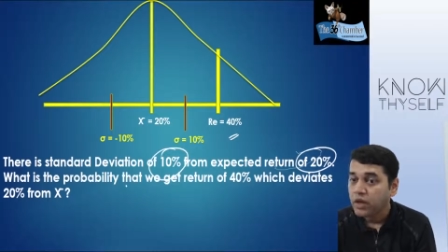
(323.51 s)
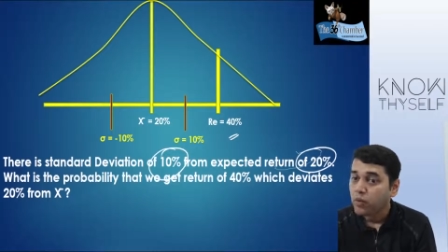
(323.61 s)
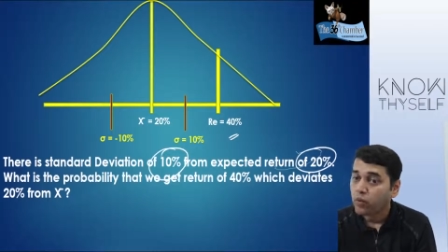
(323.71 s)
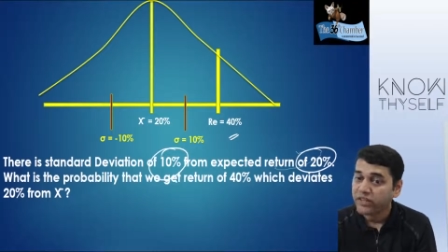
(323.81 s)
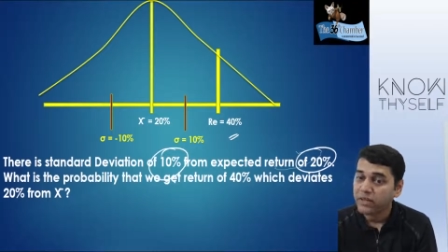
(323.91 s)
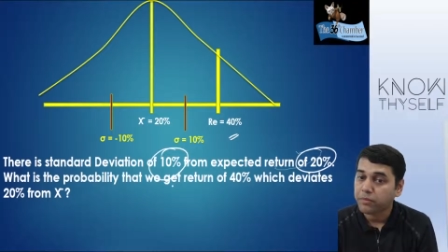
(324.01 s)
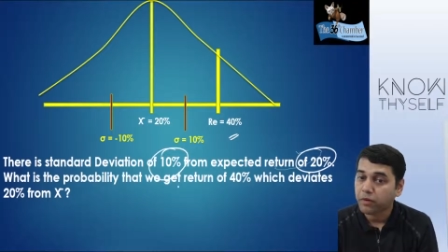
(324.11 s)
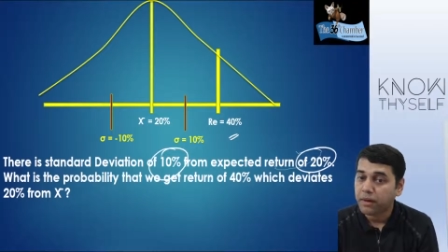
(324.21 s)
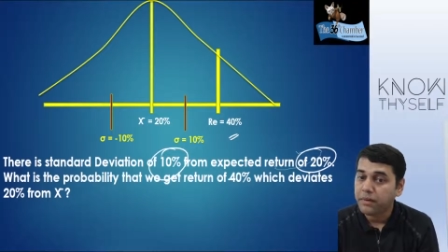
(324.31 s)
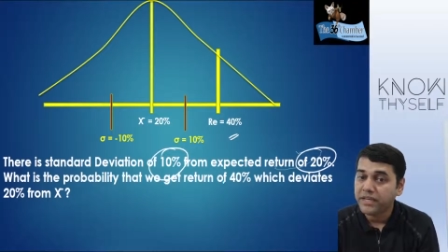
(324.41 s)
What is the
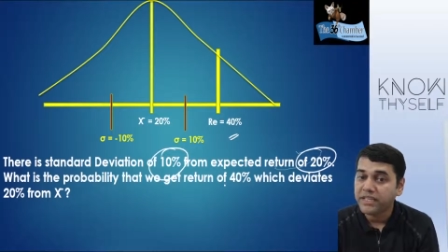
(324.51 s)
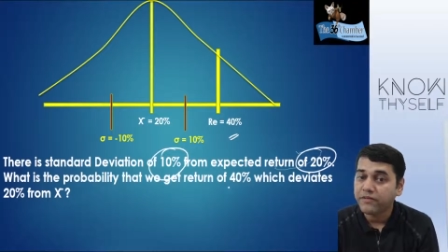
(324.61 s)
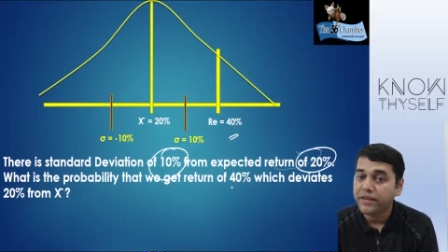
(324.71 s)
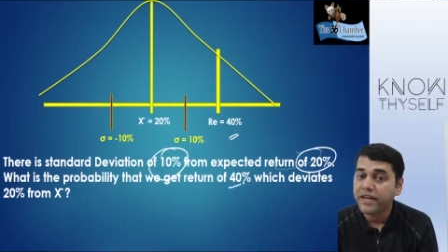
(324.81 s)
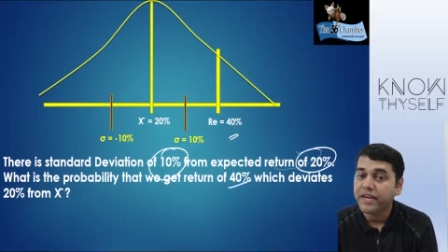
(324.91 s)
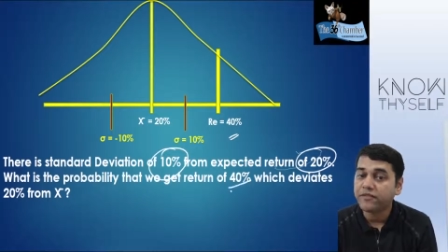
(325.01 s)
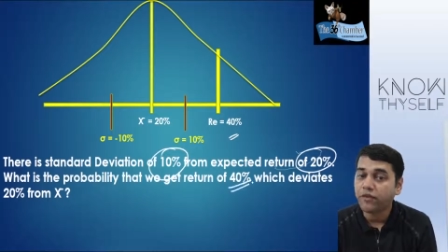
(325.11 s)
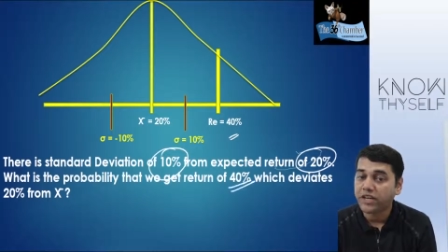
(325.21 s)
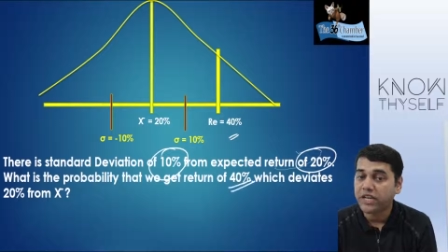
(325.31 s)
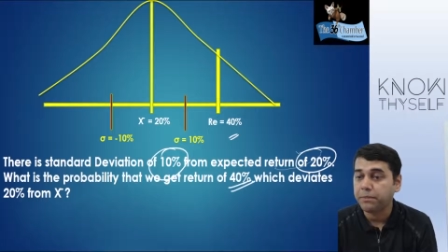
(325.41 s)
probability that we get
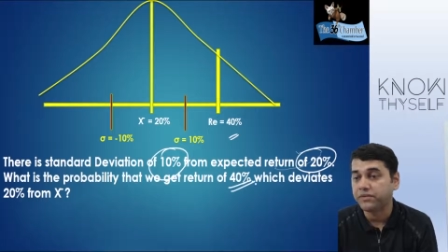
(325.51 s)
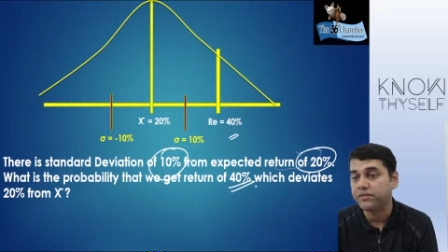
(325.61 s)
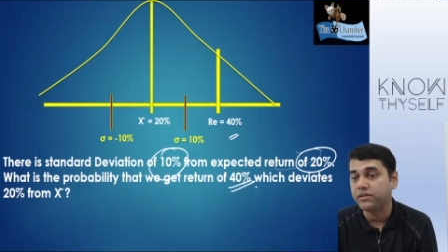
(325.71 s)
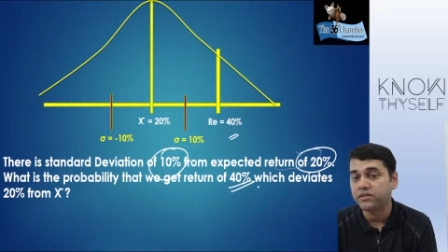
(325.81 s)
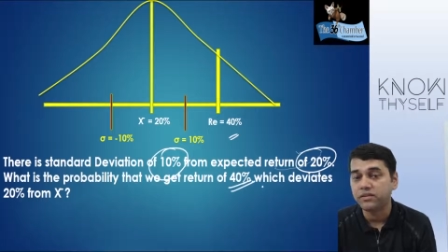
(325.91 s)
40%